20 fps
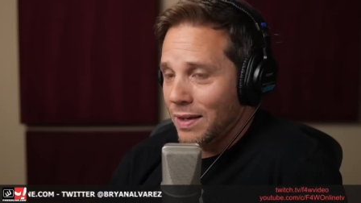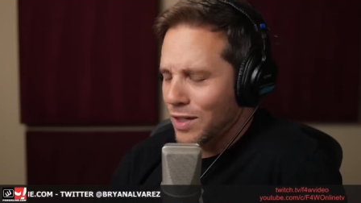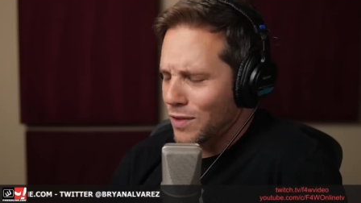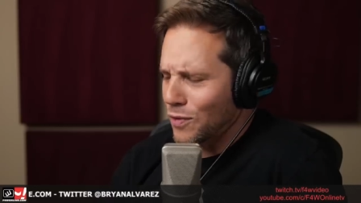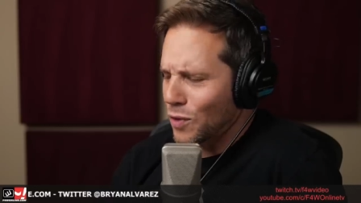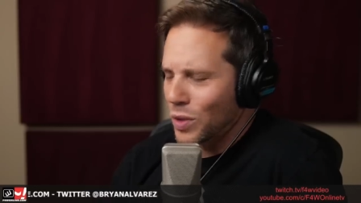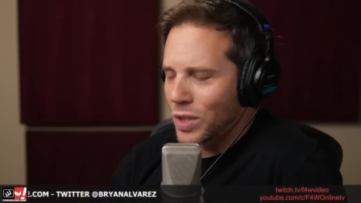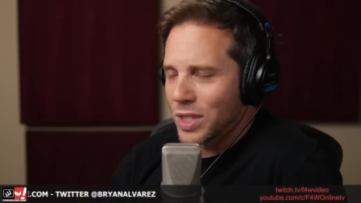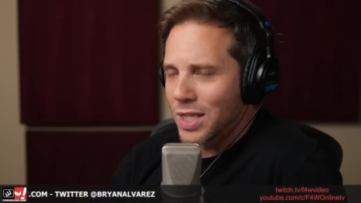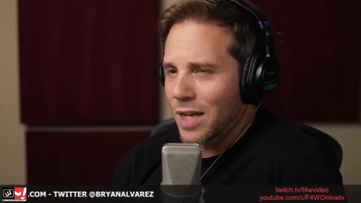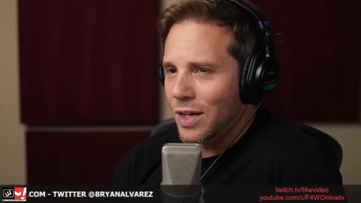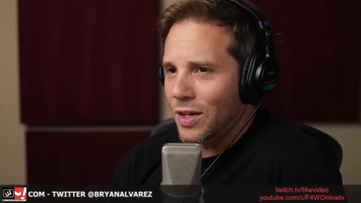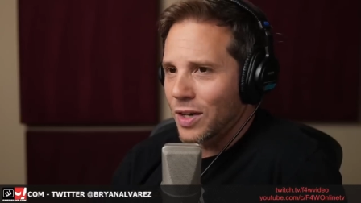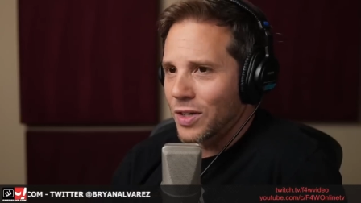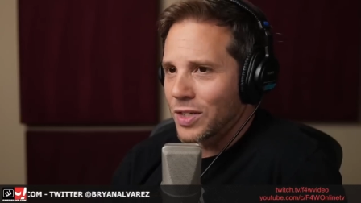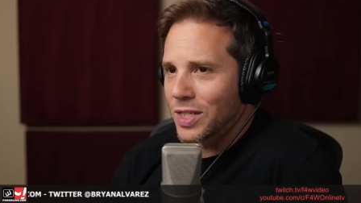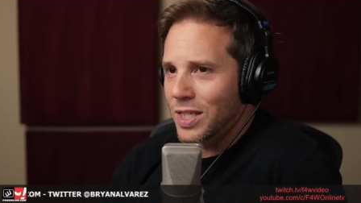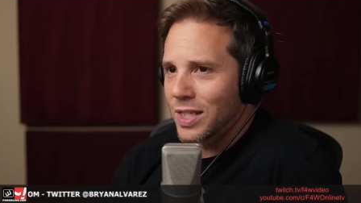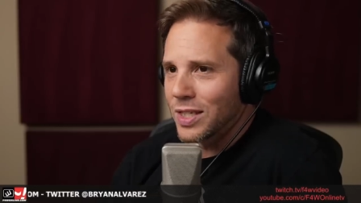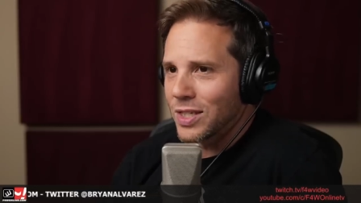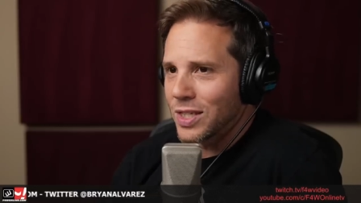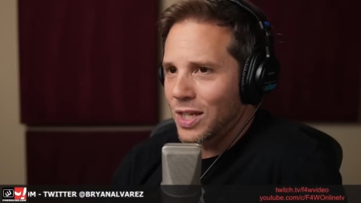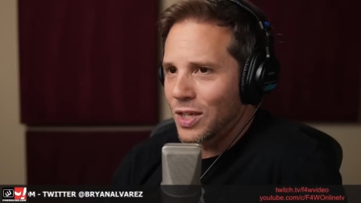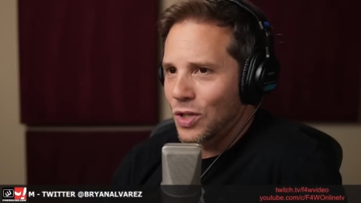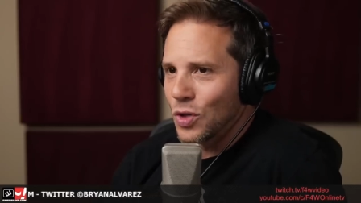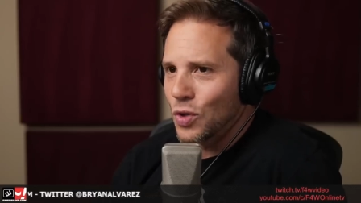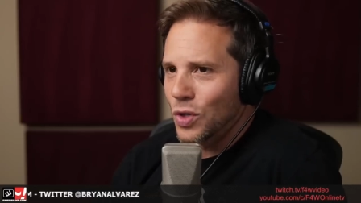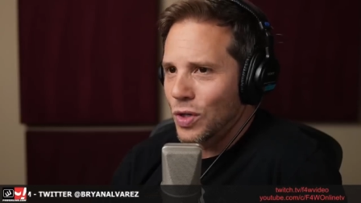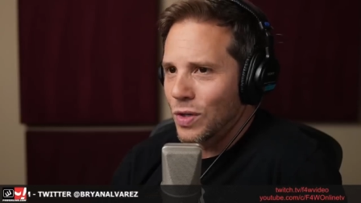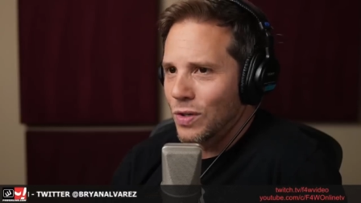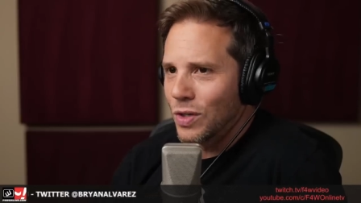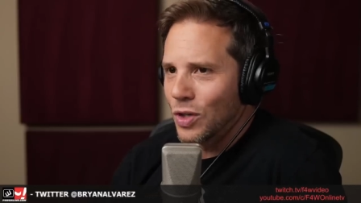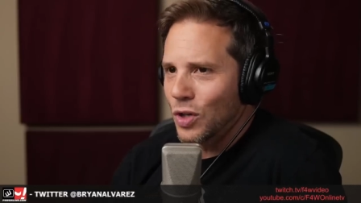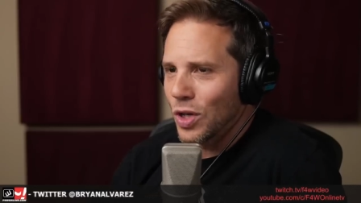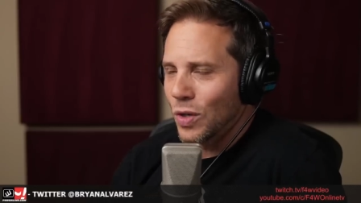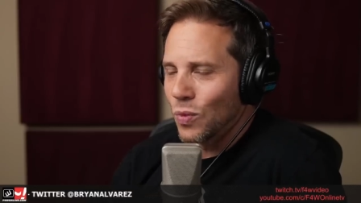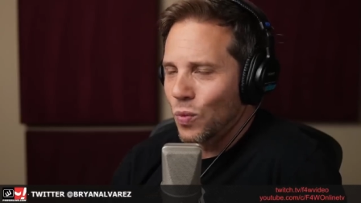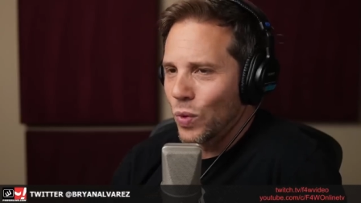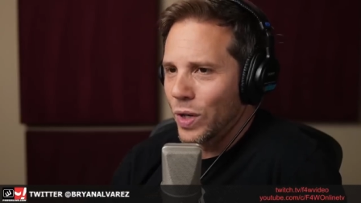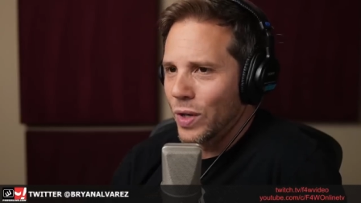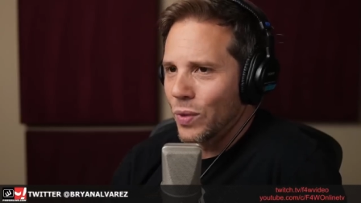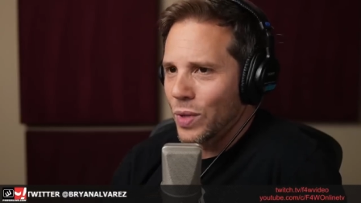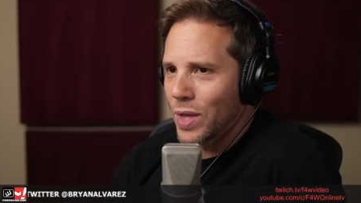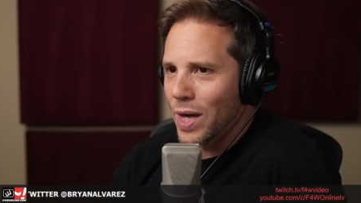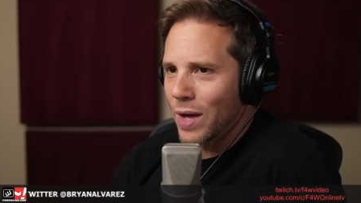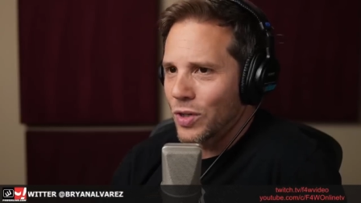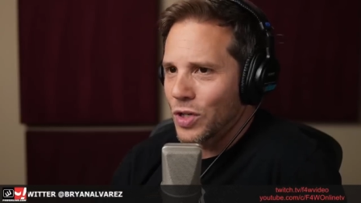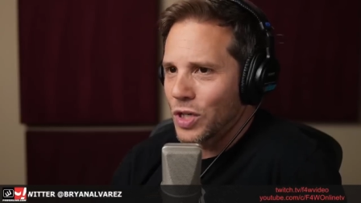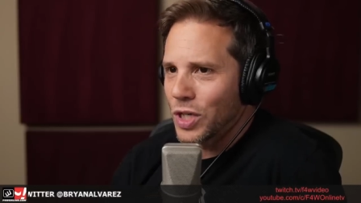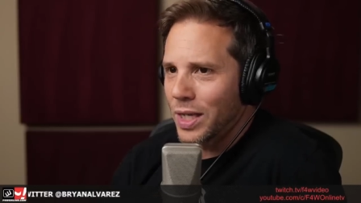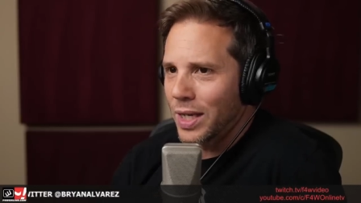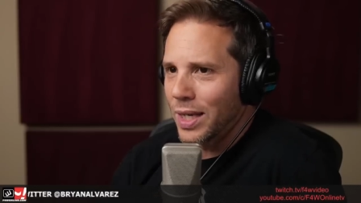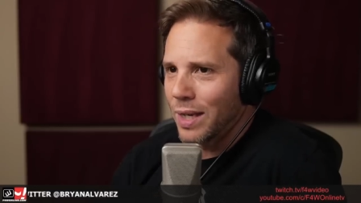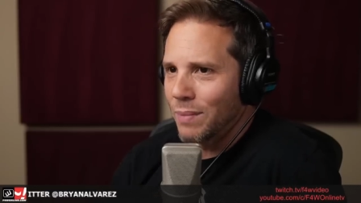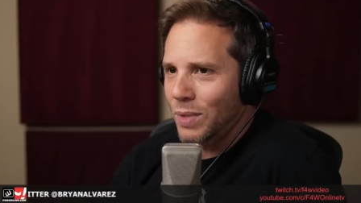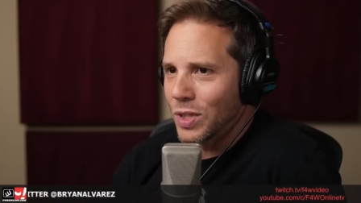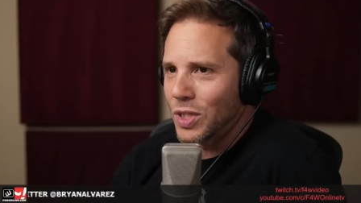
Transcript: because of course Daniel Garcia said you could you can win without cheating,